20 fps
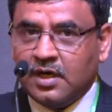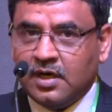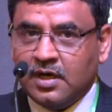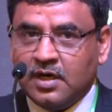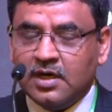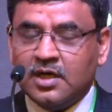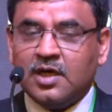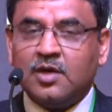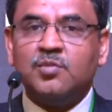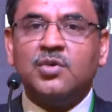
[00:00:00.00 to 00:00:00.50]

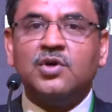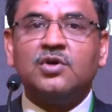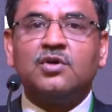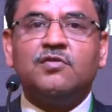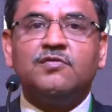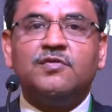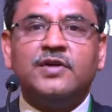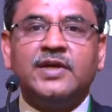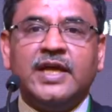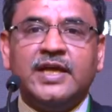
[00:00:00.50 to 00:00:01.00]
a number
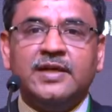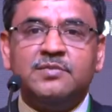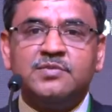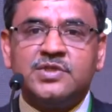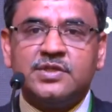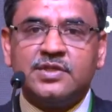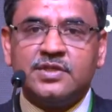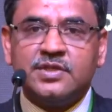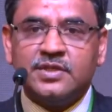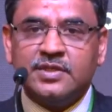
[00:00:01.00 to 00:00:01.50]
of
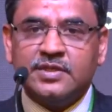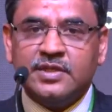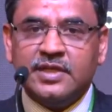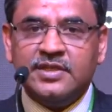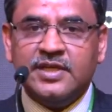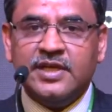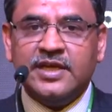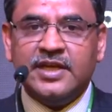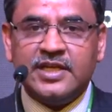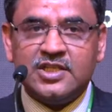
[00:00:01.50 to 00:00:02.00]
times that
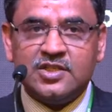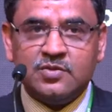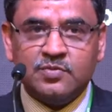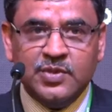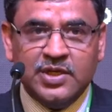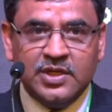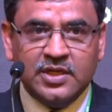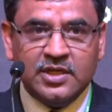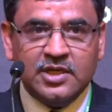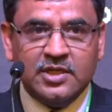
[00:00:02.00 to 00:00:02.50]
there has
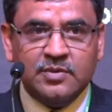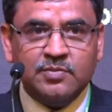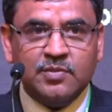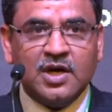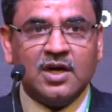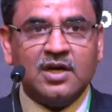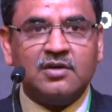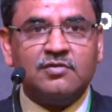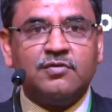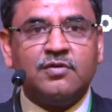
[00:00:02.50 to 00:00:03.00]
been a
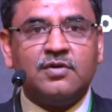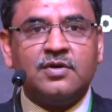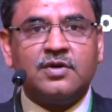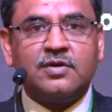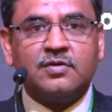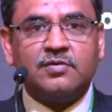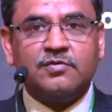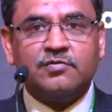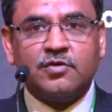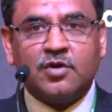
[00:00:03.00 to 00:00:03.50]
demand
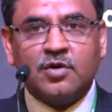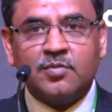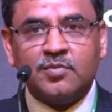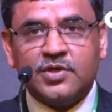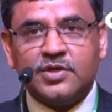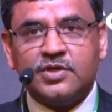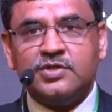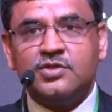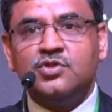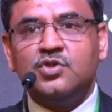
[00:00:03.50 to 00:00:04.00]
from
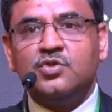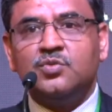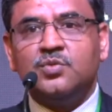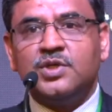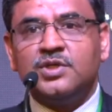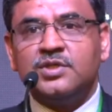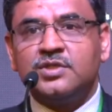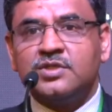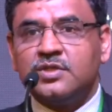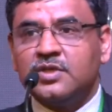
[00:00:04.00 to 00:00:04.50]

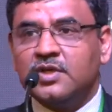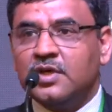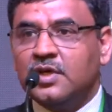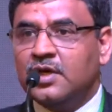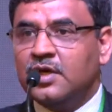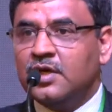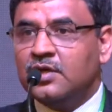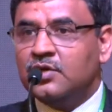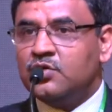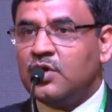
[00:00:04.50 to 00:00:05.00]
consumers
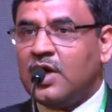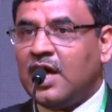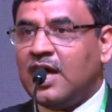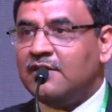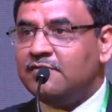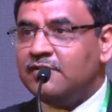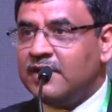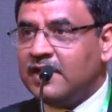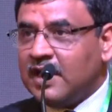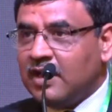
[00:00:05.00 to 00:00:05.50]
to
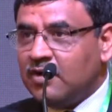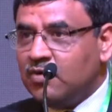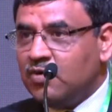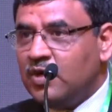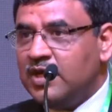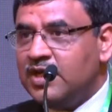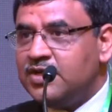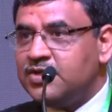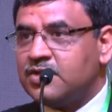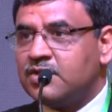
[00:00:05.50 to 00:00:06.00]
have a
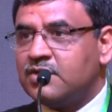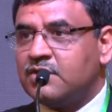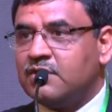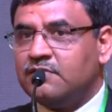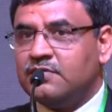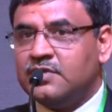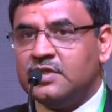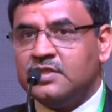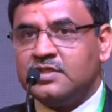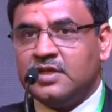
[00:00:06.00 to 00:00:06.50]
regulation
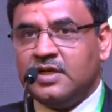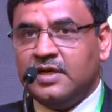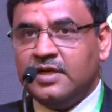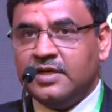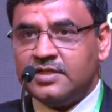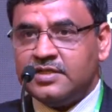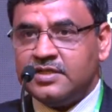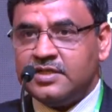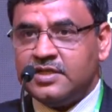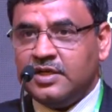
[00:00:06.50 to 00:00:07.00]
of this
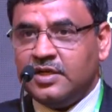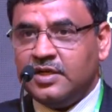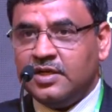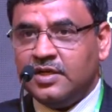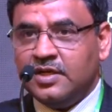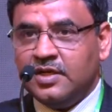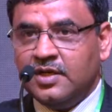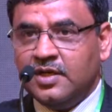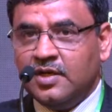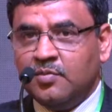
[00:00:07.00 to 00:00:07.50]
industry.
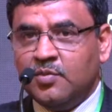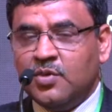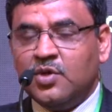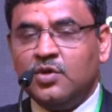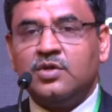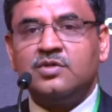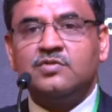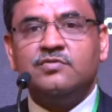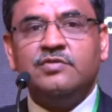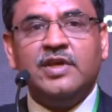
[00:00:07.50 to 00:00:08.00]

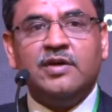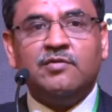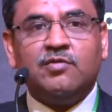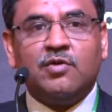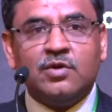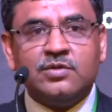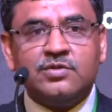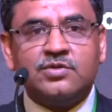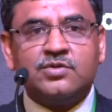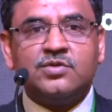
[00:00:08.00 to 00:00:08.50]
Because we have
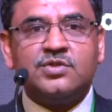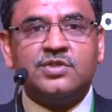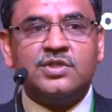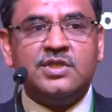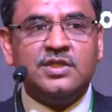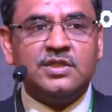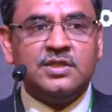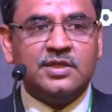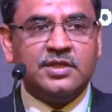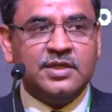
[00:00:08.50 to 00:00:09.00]
also
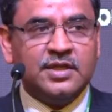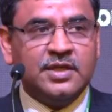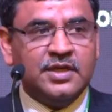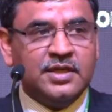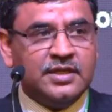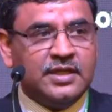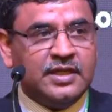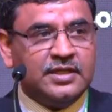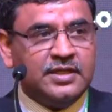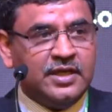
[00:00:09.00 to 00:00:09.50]
seen
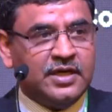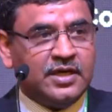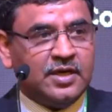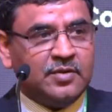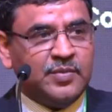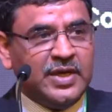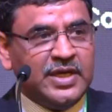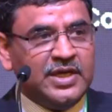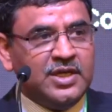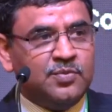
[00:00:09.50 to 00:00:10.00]
that there are
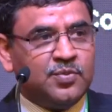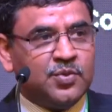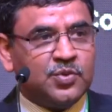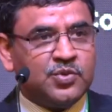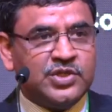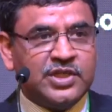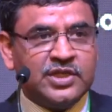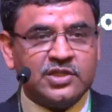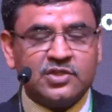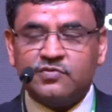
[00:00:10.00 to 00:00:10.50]
many
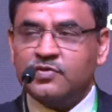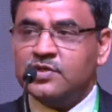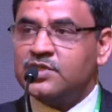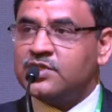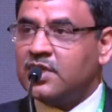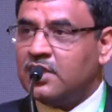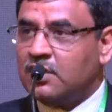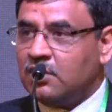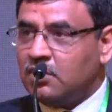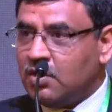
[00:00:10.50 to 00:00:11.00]
projects which
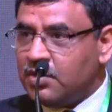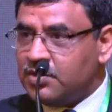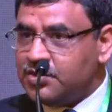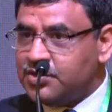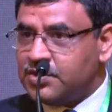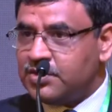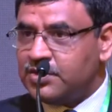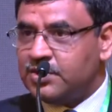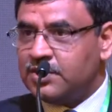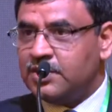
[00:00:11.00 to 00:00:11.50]
are
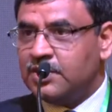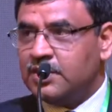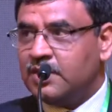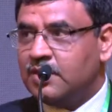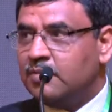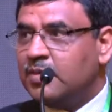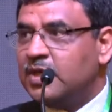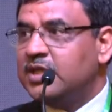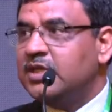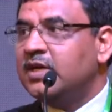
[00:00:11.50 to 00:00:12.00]
launched
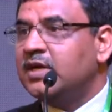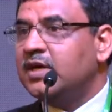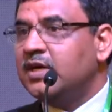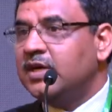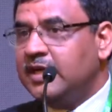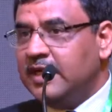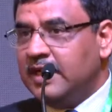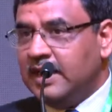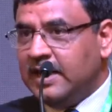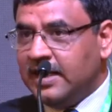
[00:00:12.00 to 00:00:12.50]
but then are
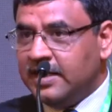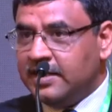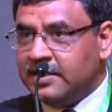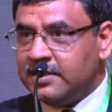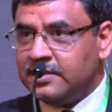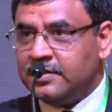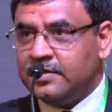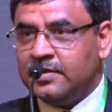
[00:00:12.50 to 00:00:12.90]
delayed.